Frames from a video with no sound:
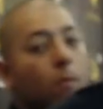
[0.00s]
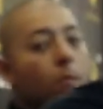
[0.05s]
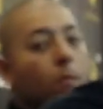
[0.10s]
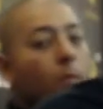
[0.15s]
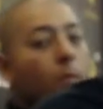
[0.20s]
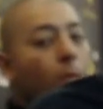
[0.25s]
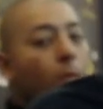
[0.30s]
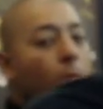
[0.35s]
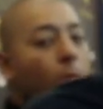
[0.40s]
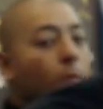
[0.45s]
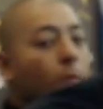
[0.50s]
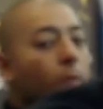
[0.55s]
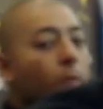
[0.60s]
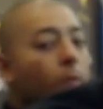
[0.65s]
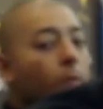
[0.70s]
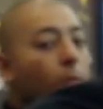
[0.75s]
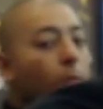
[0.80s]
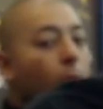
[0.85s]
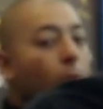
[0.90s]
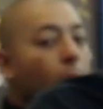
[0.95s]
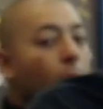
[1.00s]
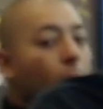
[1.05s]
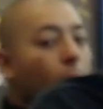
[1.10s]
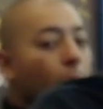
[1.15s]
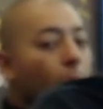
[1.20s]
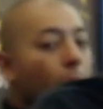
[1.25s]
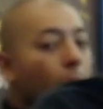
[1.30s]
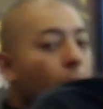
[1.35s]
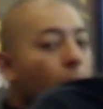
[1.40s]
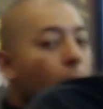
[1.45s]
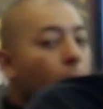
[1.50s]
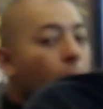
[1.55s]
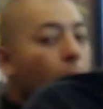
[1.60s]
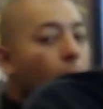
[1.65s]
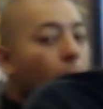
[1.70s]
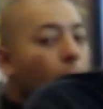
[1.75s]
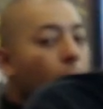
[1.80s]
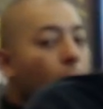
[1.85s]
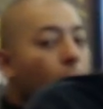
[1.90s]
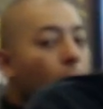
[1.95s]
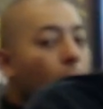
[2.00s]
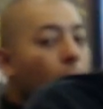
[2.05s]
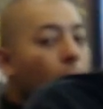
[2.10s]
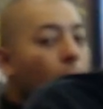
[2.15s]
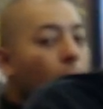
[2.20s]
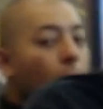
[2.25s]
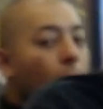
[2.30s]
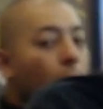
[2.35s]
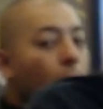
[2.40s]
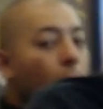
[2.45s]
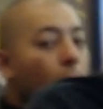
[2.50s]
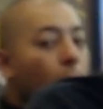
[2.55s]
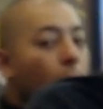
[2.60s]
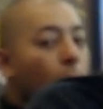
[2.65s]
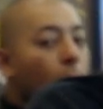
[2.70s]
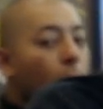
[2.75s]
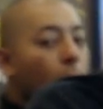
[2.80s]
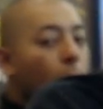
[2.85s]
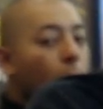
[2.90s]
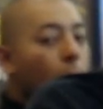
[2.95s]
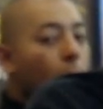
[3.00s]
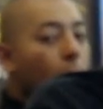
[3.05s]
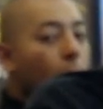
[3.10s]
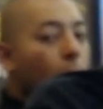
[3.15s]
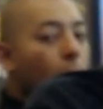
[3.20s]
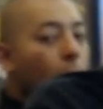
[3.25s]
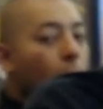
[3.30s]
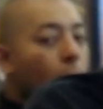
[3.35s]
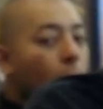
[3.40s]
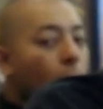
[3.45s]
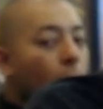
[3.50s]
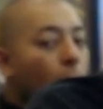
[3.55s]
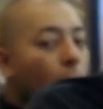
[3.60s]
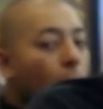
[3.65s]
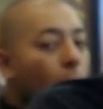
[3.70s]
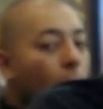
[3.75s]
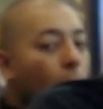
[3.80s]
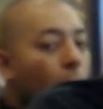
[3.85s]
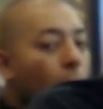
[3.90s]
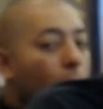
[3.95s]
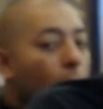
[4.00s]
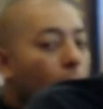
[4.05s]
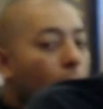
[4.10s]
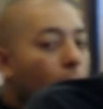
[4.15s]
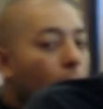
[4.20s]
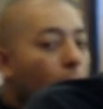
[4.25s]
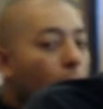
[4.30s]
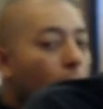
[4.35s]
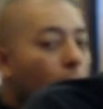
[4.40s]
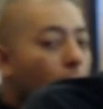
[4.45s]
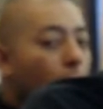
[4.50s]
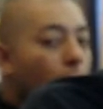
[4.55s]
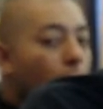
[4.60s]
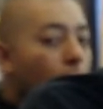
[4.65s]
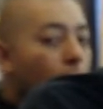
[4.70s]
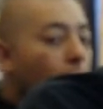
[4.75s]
(not speaking)